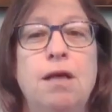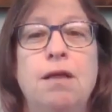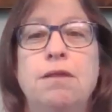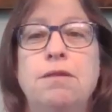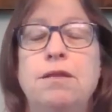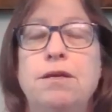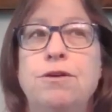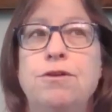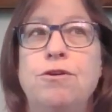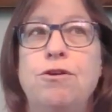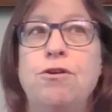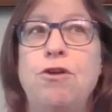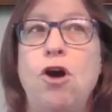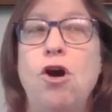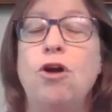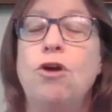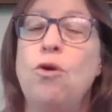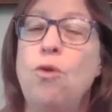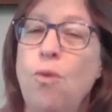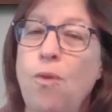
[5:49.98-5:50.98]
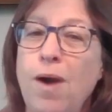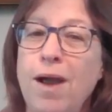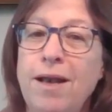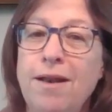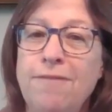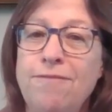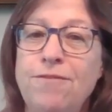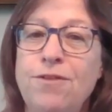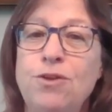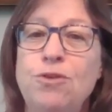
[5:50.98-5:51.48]
There are quite
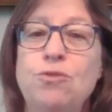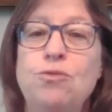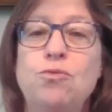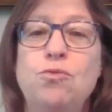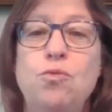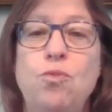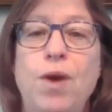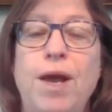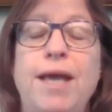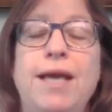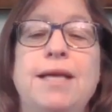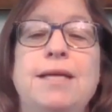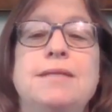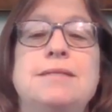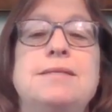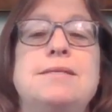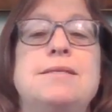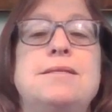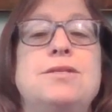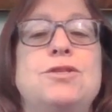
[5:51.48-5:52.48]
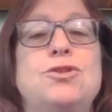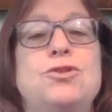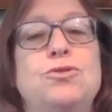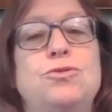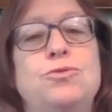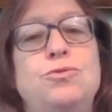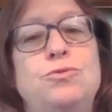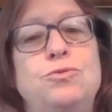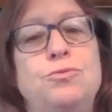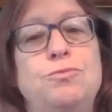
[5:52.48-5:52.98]
a few ways
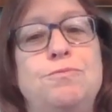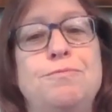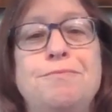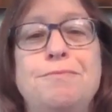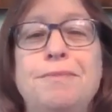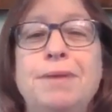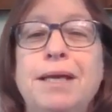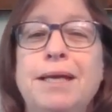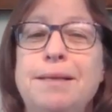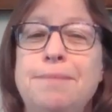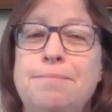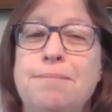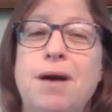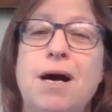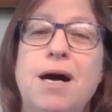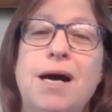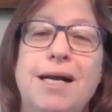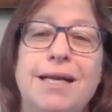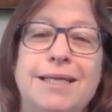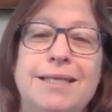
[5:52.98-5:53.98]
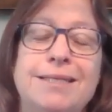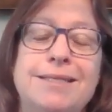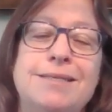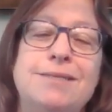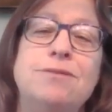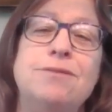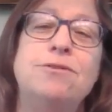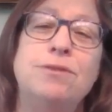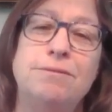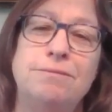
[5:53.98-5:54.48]
to
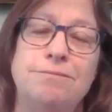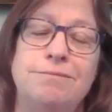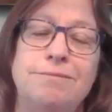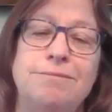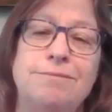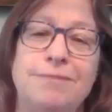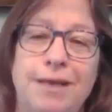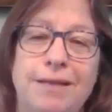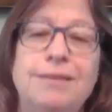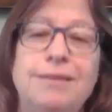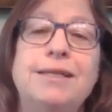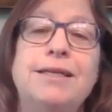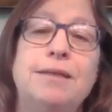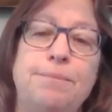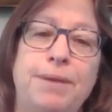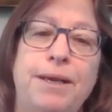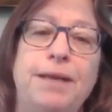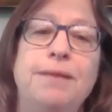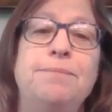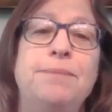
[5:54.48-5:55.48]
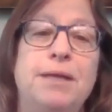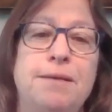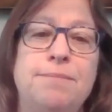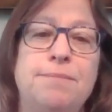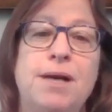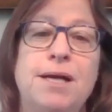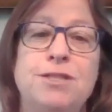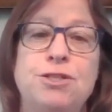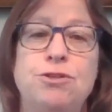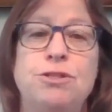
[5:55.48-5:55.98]
minimize, or a little bit
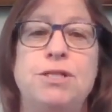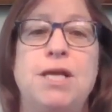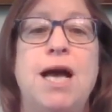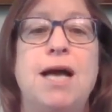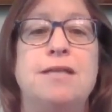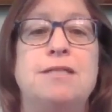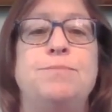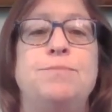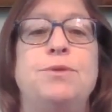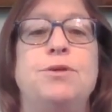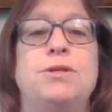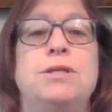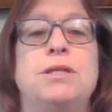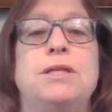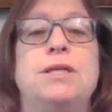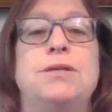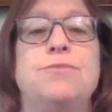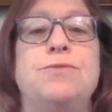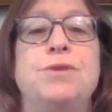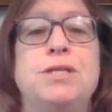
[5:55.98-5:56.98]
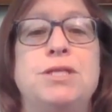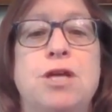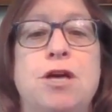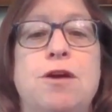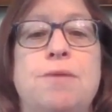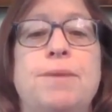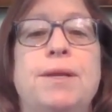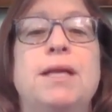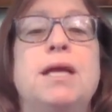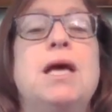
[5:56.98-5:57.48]
minimize, your tax burden in
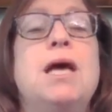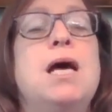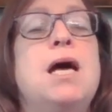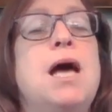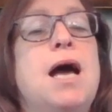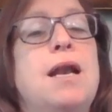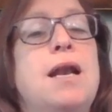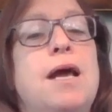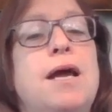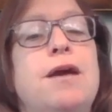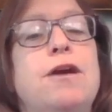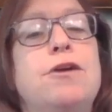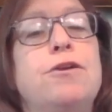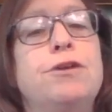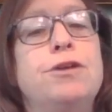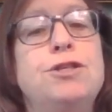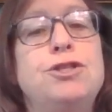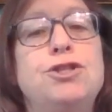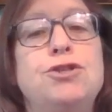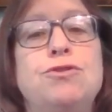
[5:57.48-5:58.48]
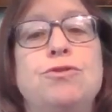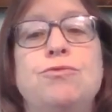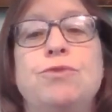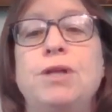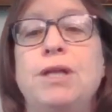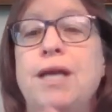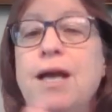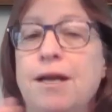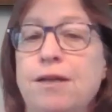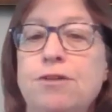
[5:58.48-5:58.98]
retirement. And I encourage you to
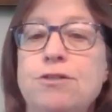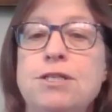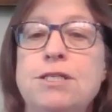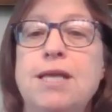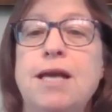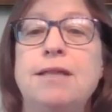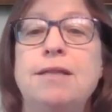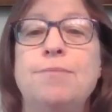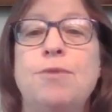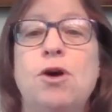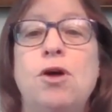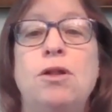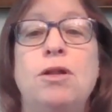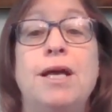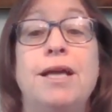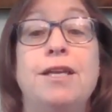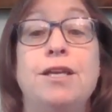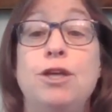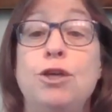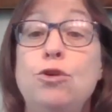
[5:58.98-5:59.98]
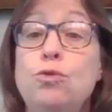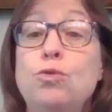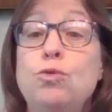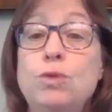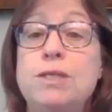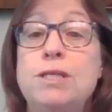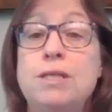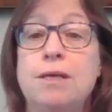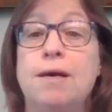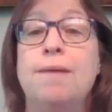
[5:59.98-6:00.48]
really understand them all and
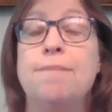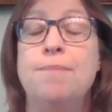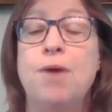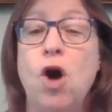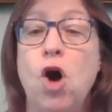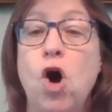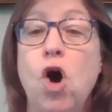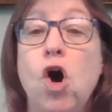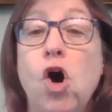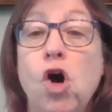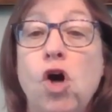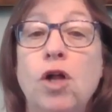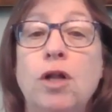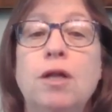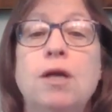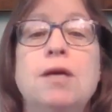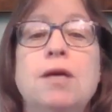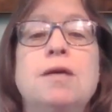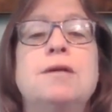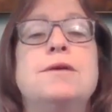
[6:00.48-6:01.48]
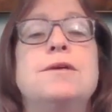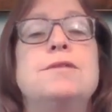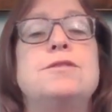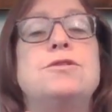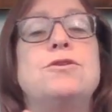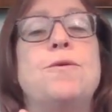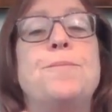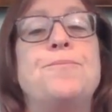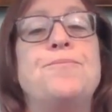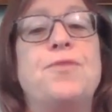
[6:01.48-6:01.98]
use them all.
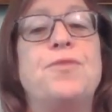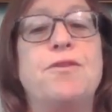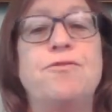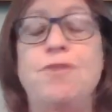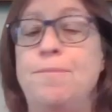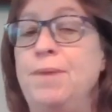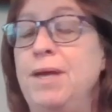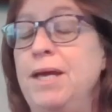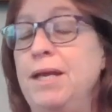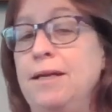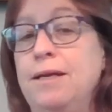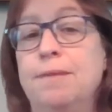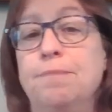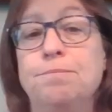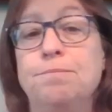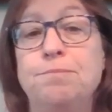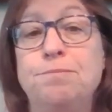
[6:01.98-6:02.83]
So from income